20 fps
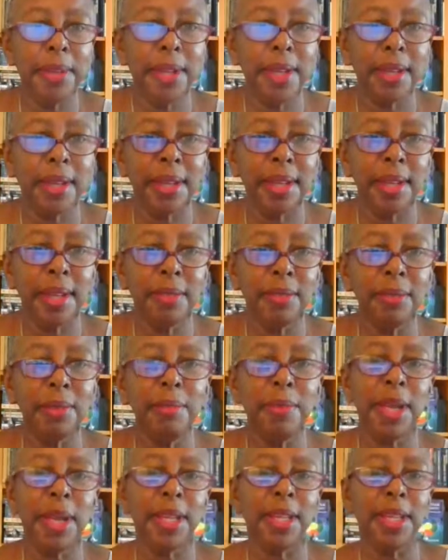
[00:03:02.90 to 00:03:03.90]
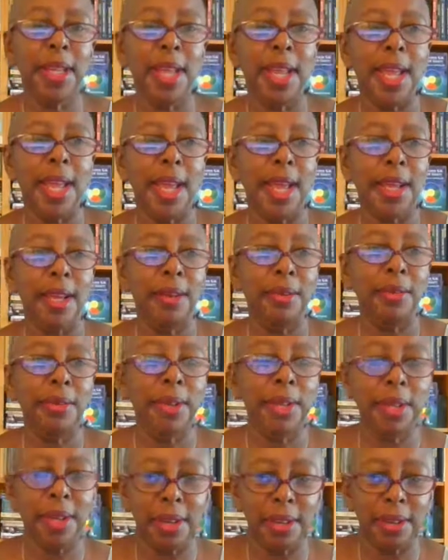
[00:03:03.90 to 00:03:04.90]
That gets me back. Yeah, there we
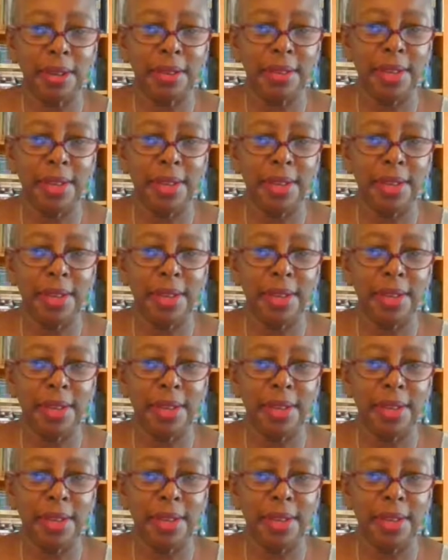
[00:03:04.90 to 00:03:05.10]
go.